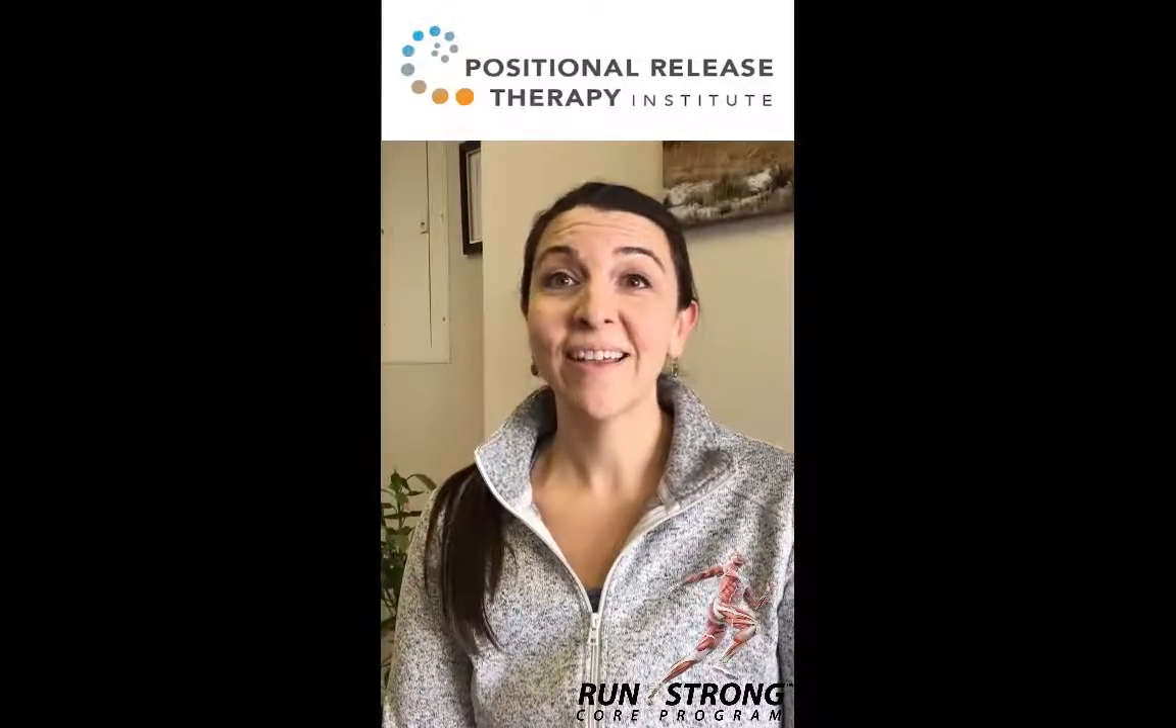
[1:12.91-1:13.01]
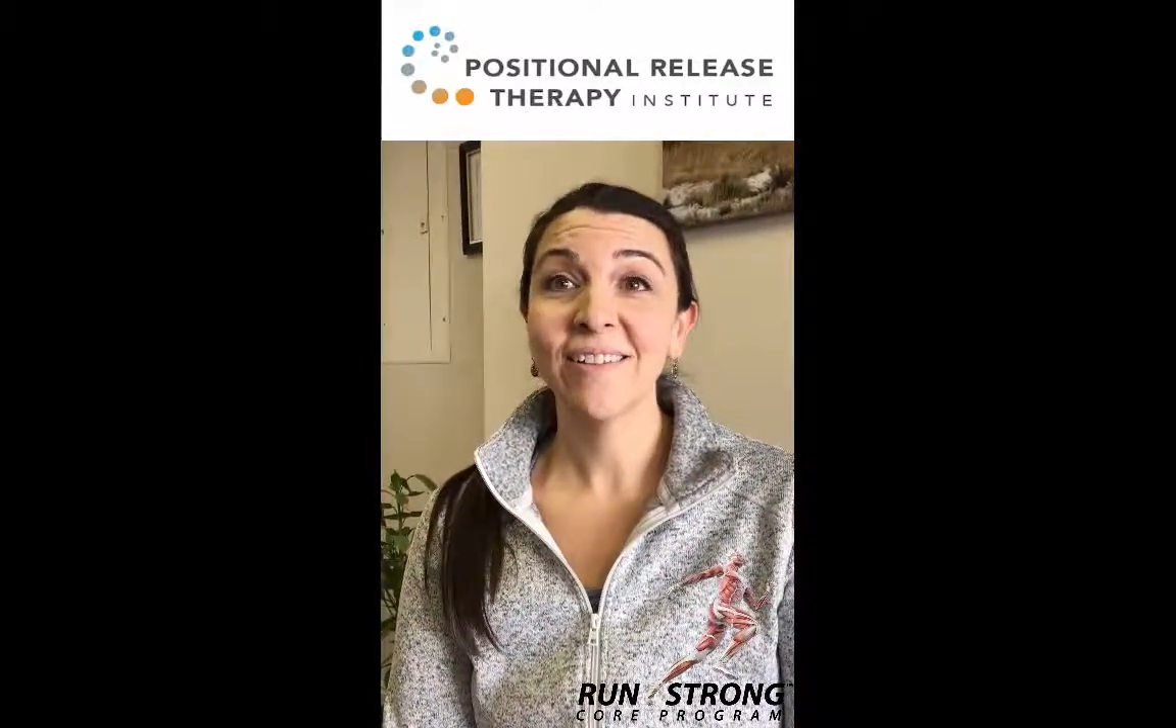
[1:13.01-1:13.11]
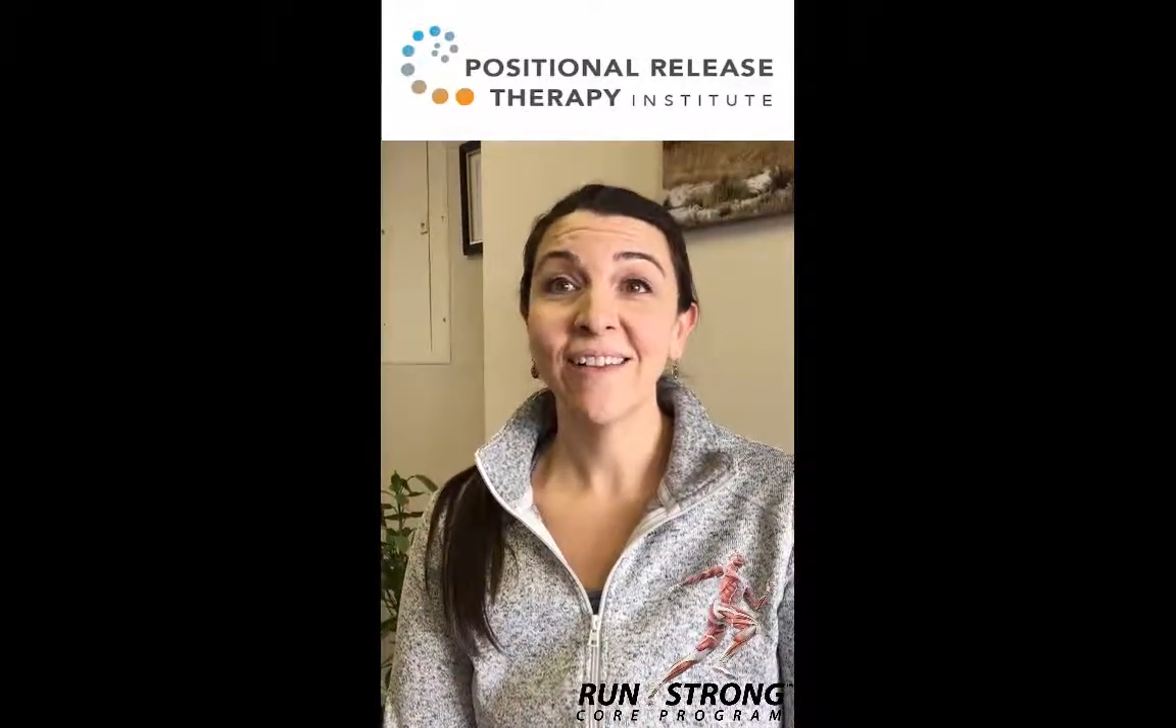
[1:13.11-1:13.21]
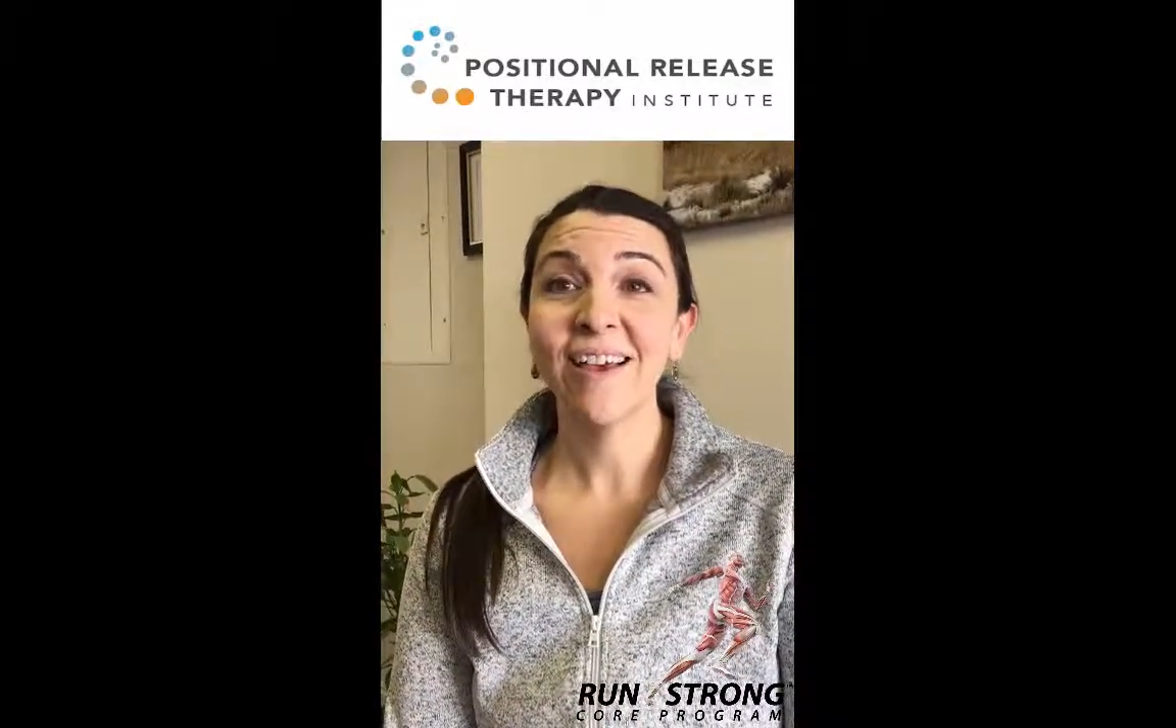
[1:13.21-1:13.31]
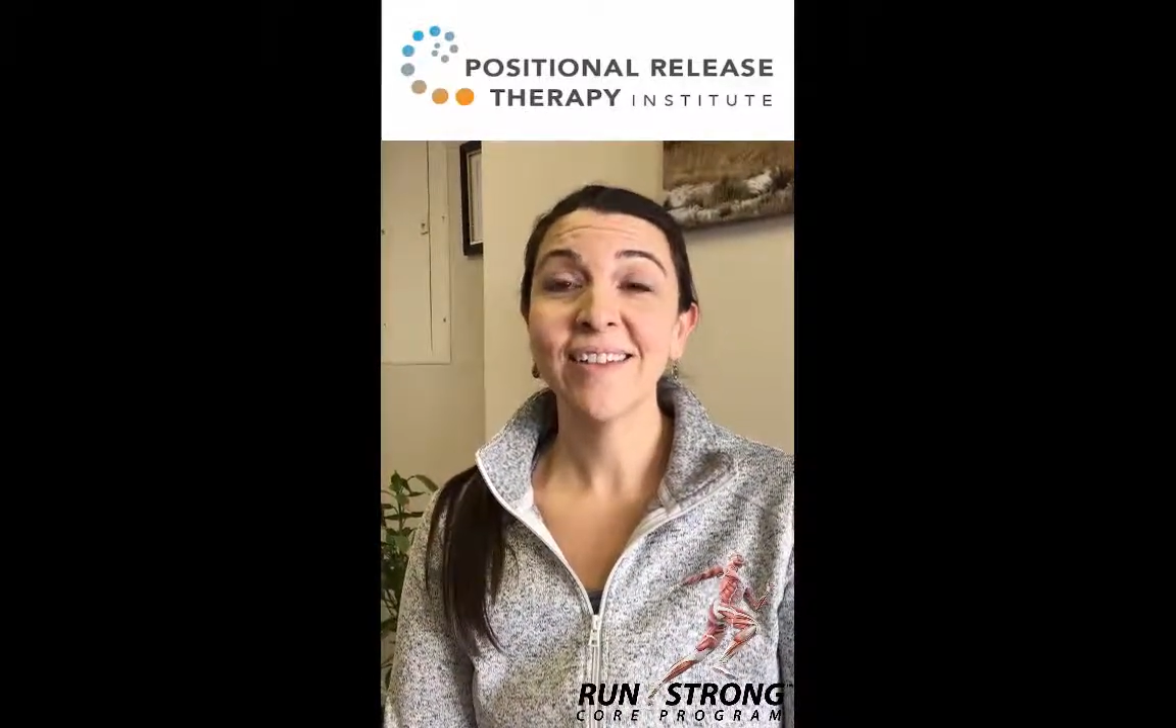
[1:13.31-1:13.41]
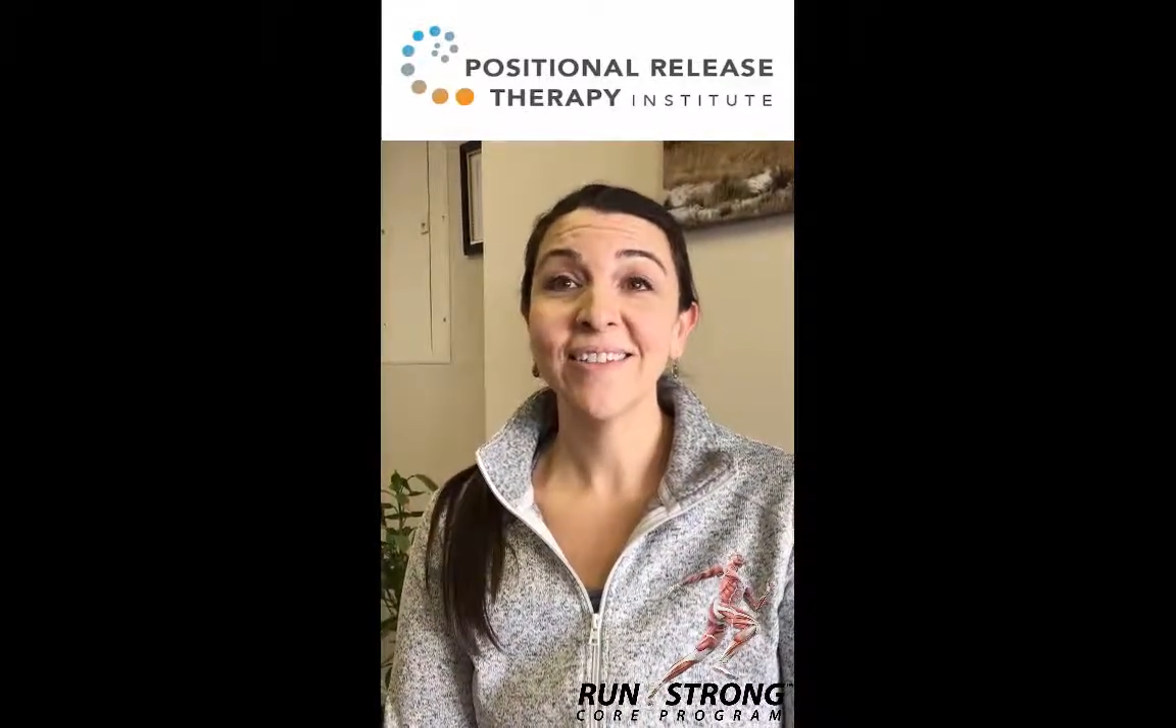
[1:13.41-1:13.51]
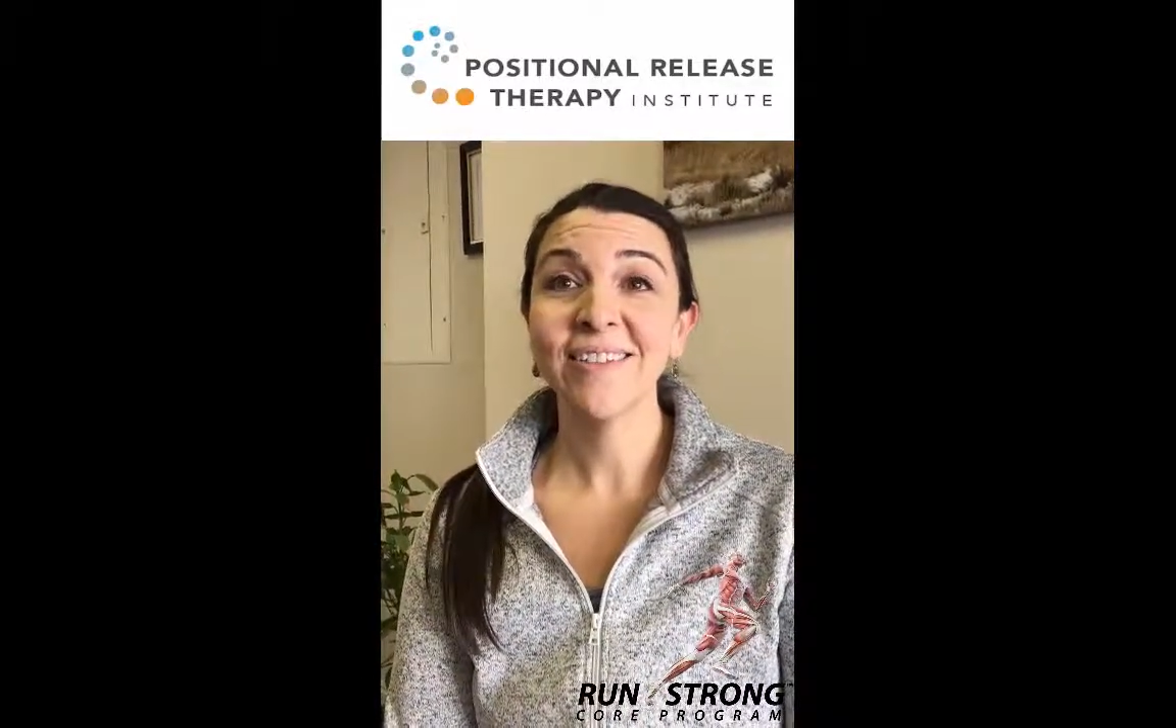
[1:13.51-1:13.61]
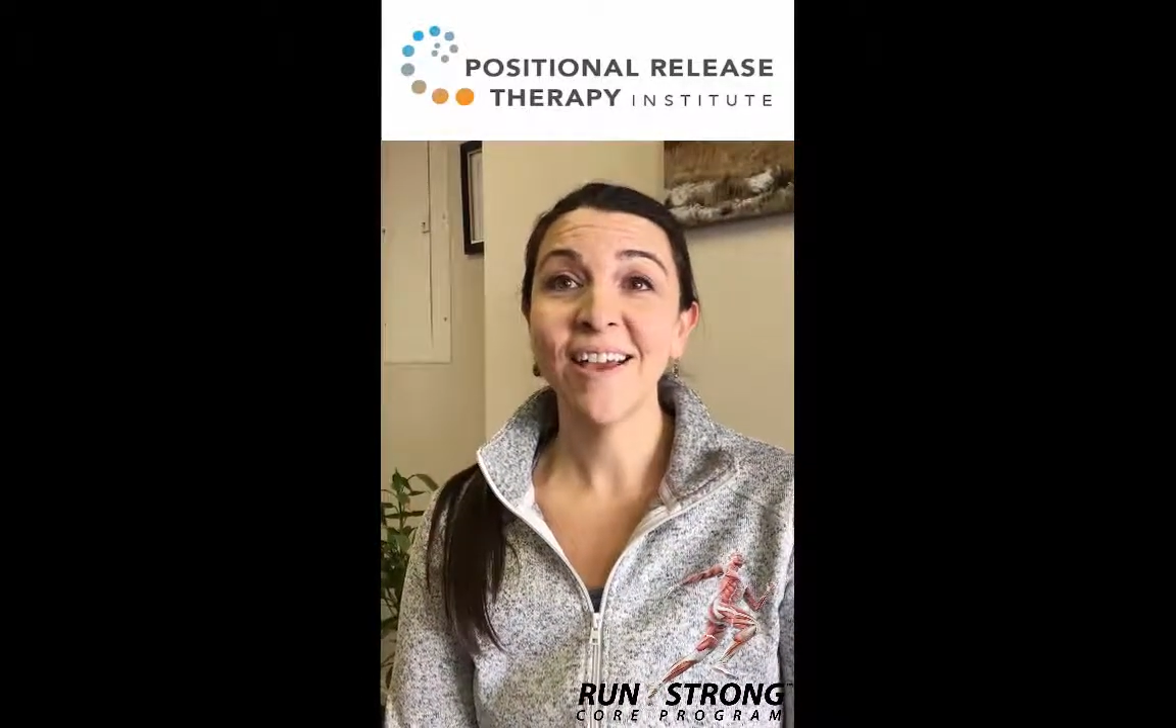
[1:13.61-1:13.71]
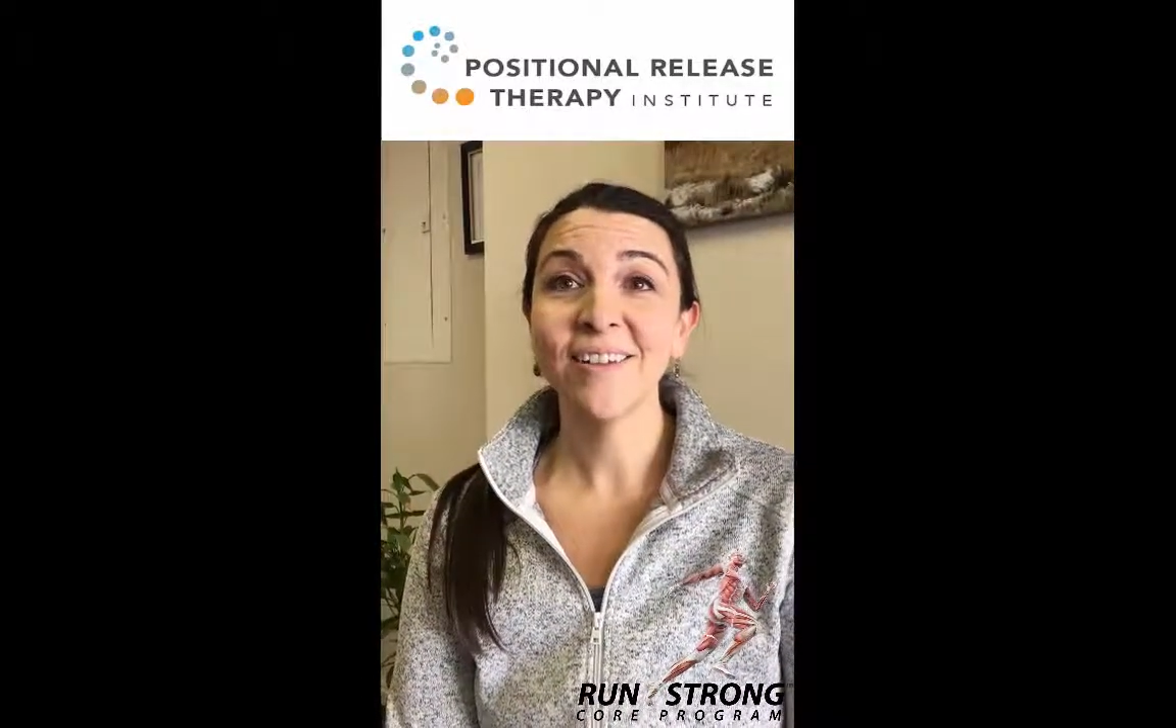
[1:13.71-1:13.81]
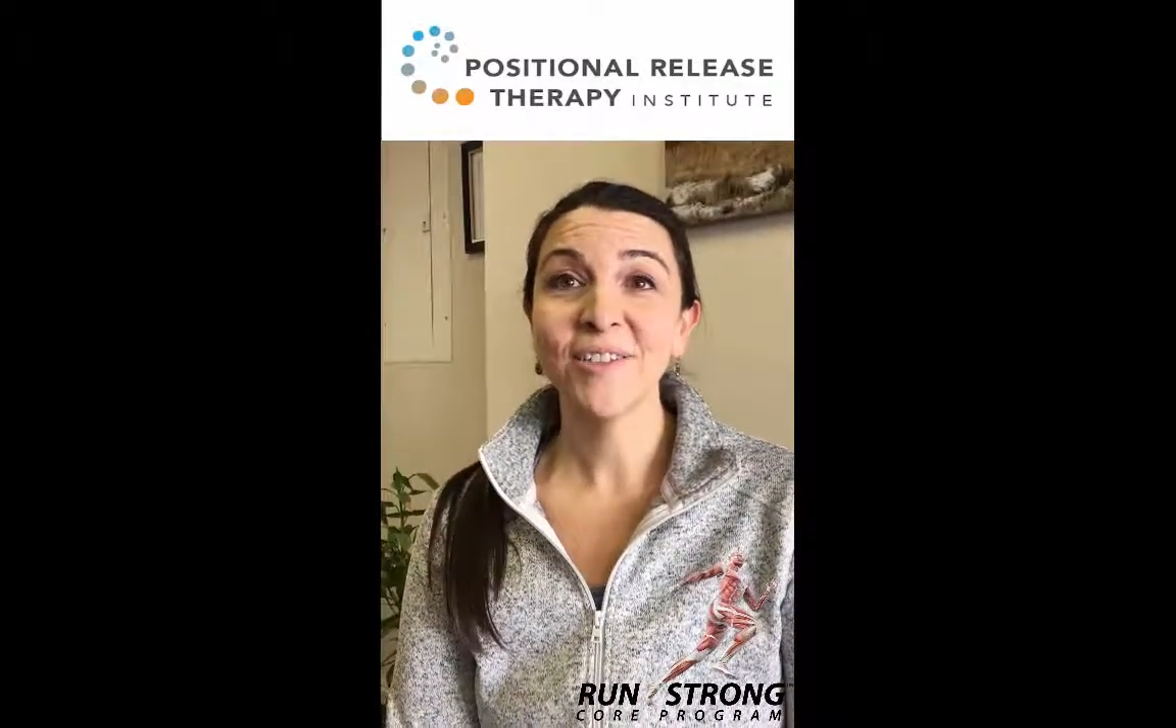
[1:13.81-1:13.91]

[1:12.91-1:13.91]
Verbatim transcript: that a lot. It's not mm-hmm.